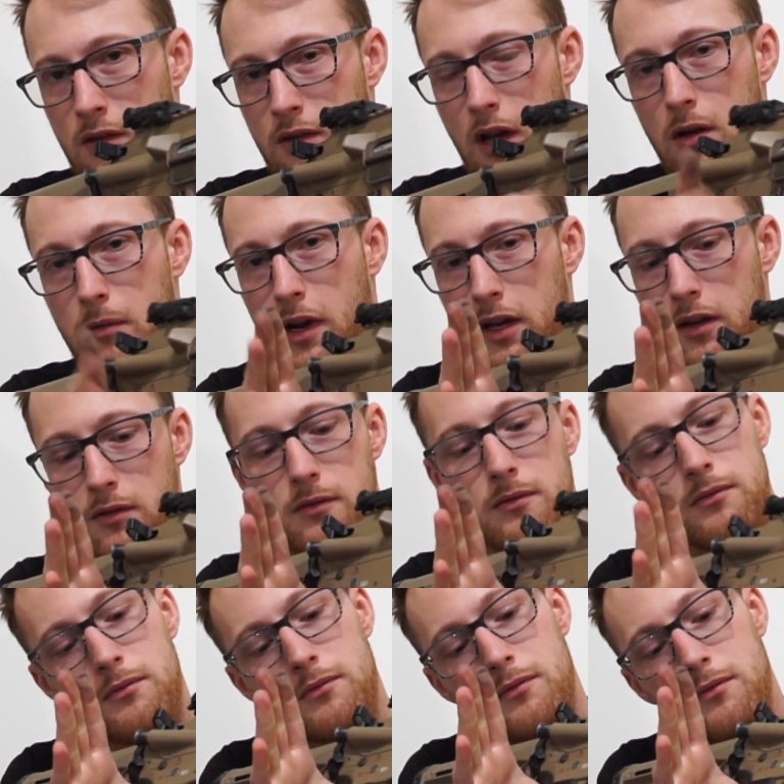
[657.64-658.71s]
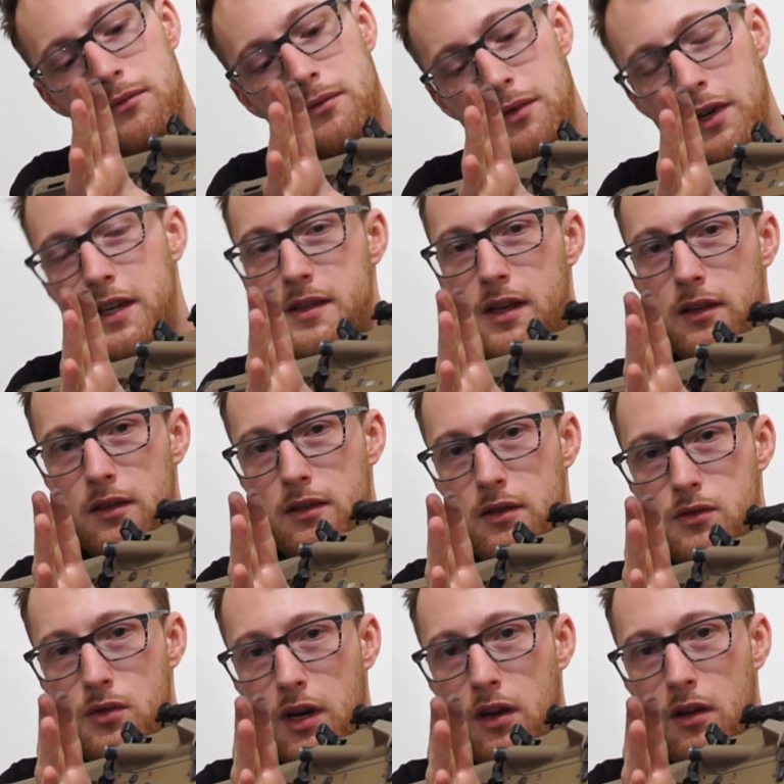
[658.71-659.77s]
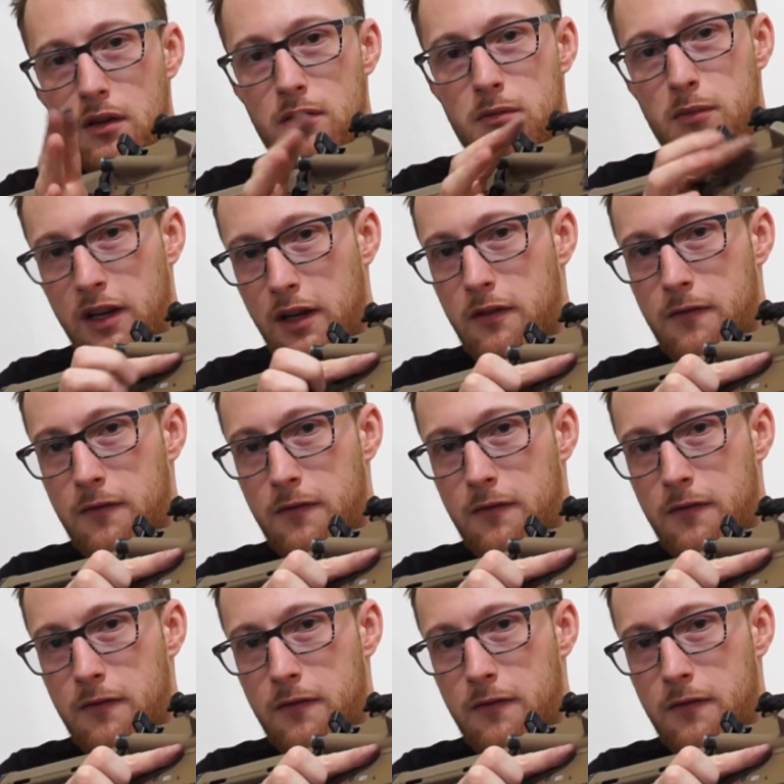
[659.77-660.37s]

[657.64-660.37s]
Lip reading: Now I resetted the trigger, but it